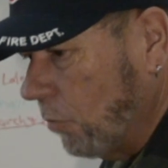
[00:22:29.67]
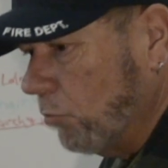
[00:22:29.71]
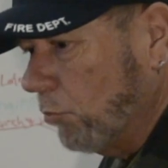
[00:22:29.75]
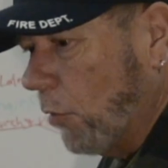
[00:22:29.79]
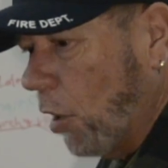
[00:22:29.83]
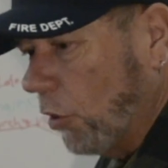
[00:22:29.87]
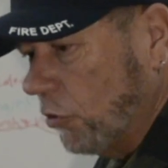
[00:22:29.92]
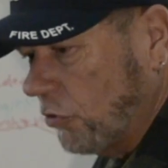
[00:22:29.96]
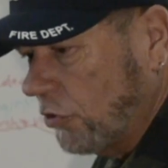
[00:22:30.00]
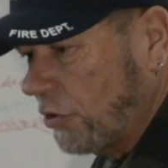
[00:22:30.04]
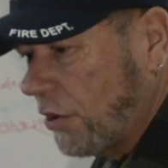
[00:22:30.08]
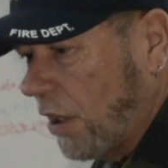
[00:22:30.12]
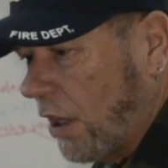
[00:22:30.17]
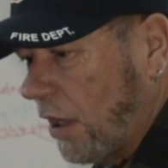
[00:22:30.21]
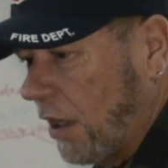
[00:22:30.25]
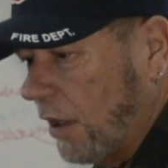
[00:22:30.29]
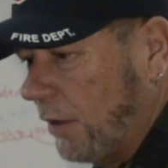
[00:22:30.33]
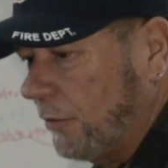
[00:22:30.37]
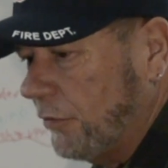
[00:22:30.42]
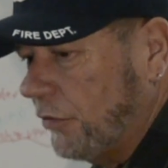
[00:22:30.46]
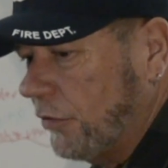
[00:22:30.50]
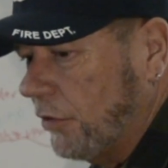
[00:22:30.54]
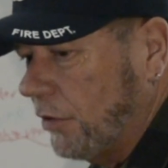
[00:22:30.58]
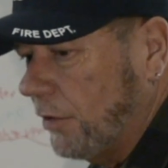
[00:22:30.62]
most
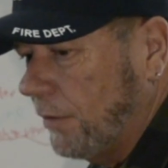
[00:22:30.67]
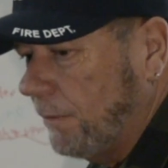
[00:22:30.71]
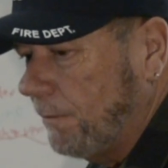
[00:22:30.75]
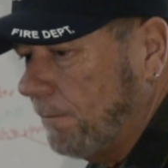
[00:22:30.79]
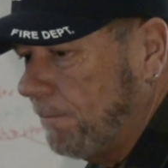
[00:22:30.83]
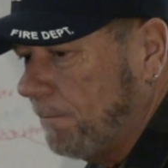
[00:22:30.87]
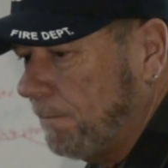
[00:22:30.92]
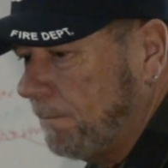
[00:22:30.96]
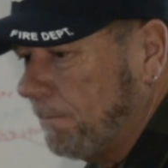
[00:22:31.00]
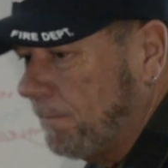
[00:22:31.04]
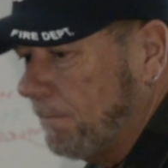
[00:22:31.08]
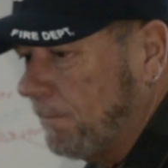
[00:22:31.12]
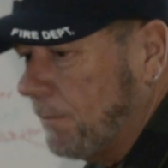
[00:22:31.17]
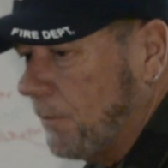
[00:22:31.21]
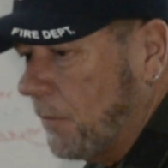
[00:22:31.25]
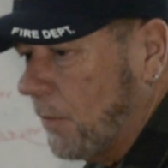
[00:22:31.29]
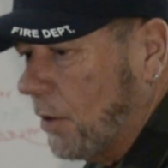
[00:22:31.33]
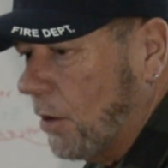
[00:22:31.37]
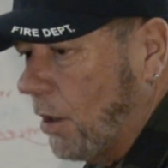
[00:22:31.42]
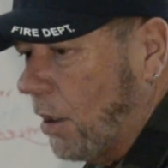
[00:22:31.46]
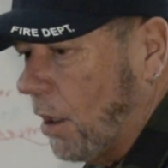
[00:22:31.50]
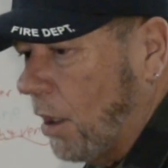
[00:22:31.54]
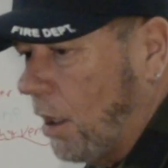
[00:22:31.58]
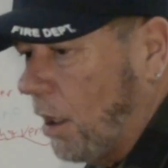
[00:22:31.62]
times,
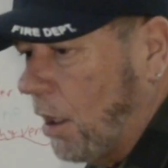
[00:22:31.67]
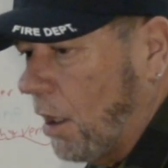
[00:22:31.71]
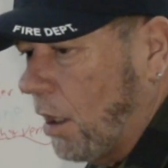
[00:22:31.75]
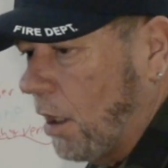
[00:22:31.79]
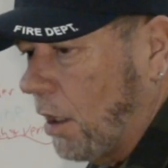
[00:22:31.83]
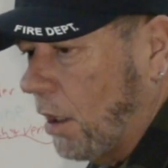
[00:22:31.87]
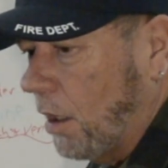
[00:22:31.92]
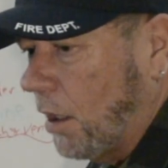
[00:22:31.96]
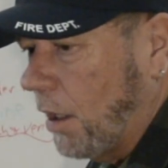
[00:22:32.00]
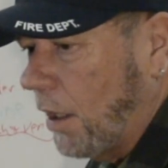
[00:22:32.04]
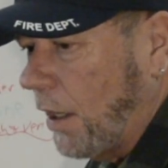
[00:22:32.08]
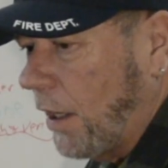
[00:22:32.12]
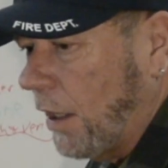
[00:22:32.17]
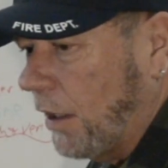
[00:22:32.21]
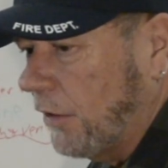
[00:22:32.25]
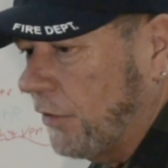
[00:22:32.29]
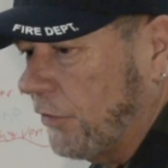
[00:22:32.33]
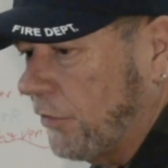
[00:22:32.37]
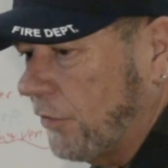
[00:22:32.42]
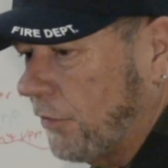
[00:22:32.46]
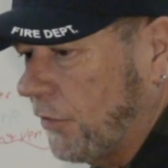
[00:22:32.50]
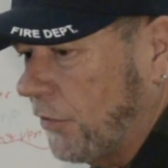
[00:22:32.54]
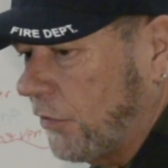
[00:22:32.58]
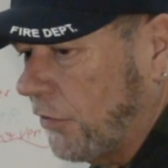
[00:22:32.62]

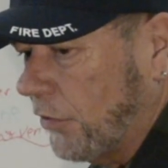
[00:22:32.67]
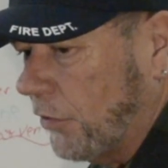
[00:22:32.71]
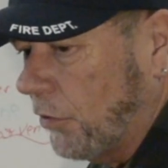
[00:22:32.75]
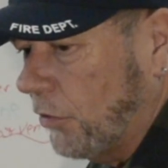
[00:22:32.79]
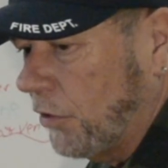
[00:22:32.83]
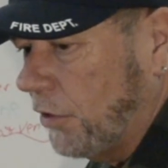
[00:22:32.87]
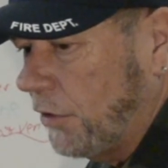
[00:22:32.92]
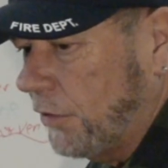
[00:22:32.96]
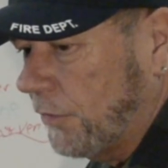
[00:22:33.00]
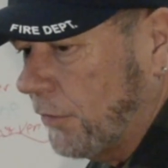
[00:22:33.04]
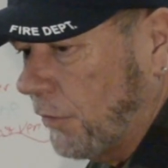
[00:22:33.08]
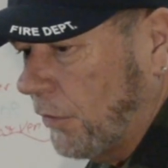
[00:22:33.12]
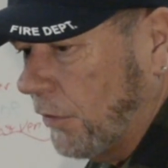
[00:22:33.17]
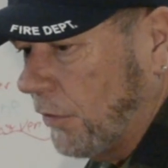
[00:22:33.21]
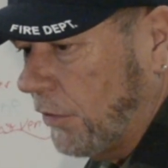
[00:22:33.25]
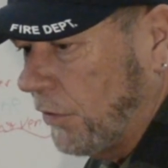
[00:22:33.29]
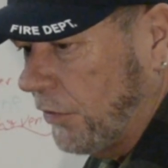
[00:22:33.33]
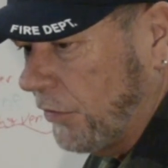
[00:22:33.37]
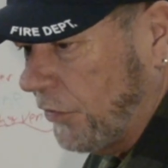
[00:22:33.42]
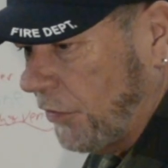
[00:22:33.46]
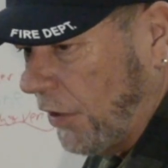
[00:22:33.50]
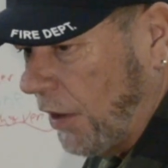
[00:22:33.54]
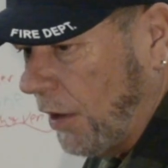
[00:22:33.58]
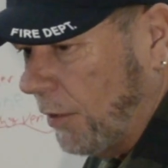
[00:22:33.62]
has facilities for the
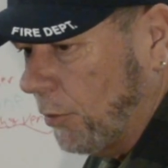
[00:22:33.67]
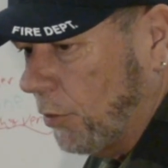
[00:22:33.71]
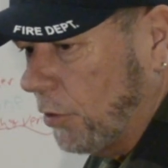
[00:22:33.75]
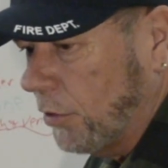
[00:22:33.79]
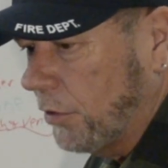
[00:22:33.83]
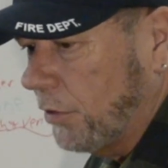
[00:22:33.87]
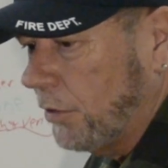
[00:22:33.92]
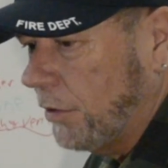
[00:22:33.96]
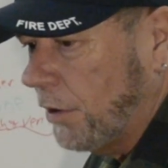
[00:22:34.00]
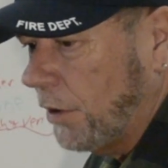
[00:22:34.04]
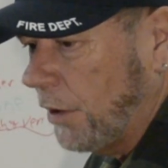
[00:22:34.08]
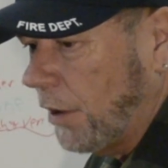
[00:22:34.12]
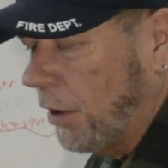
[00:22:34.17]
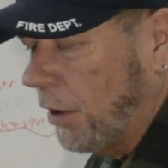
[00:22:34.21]
disabled and